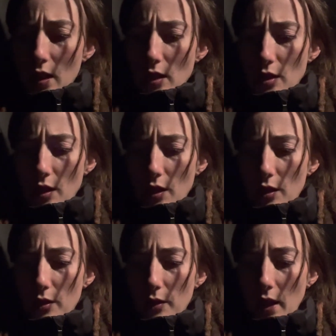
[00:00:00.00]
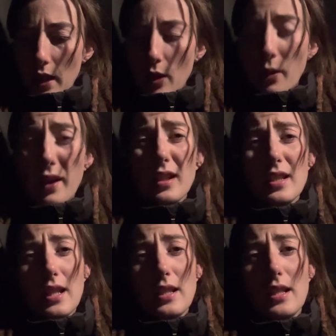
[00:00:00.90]
So quite a good
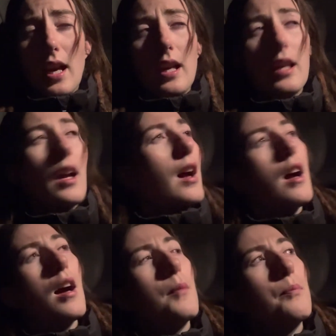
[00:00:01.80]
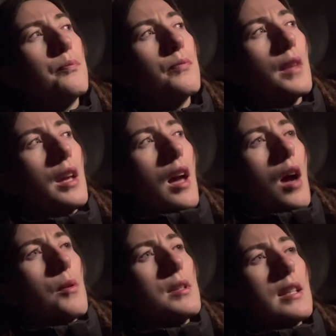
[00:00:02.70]
day today.
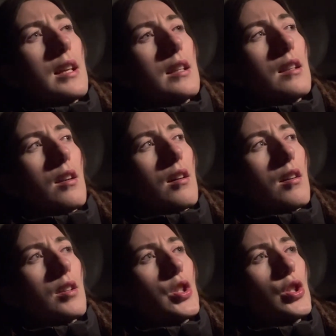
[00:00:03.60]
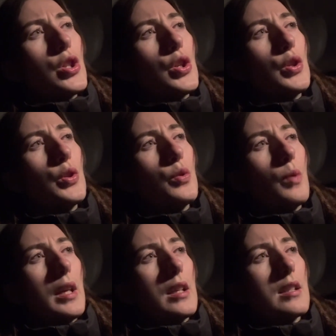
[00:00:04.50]
I would say the last 2
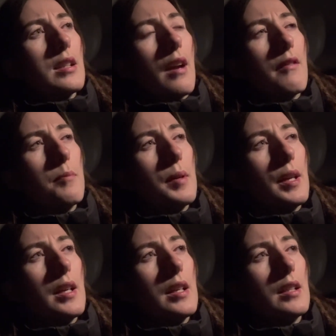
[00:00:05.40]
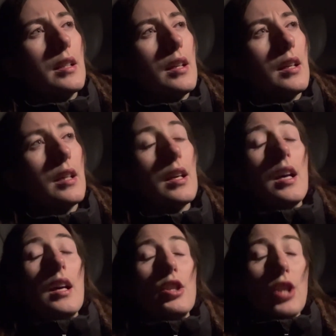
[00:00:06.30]
weeks have been
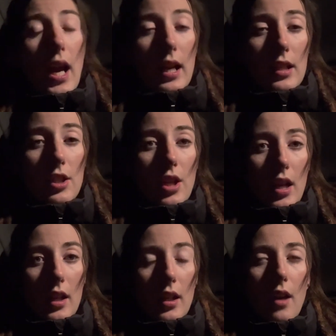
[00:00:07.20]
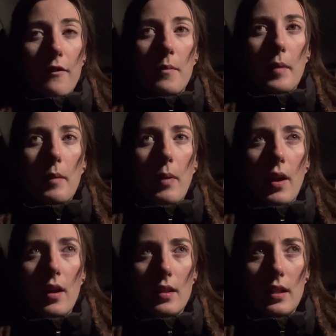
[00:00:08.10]
challenging for me
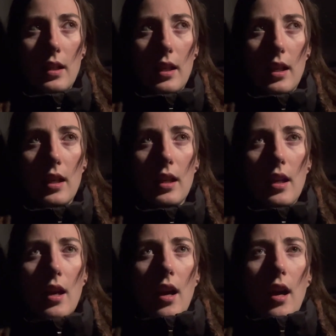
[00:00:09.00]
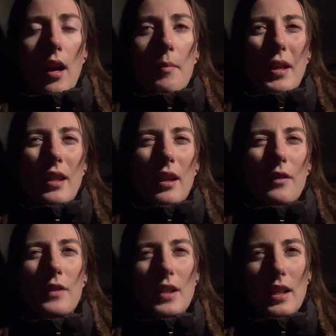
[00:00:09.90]
personally. I think
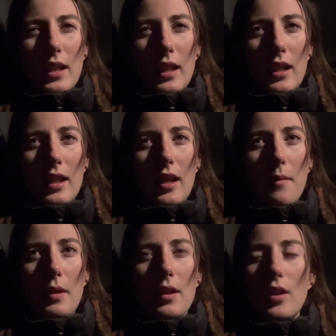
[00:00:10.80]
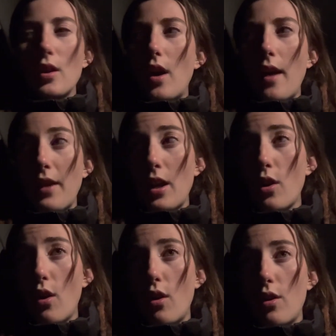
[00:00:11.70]
physically I've had a
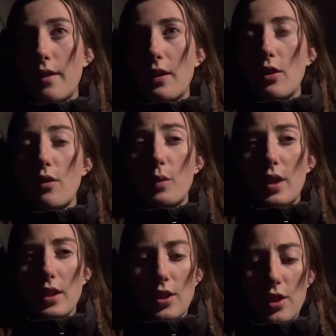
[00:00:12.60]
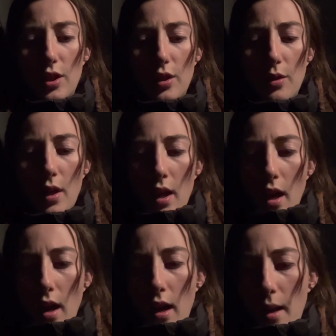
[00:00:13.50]
lot on, I've had a lot of work to do.
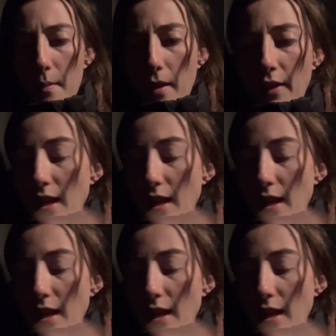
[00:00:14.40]
I've had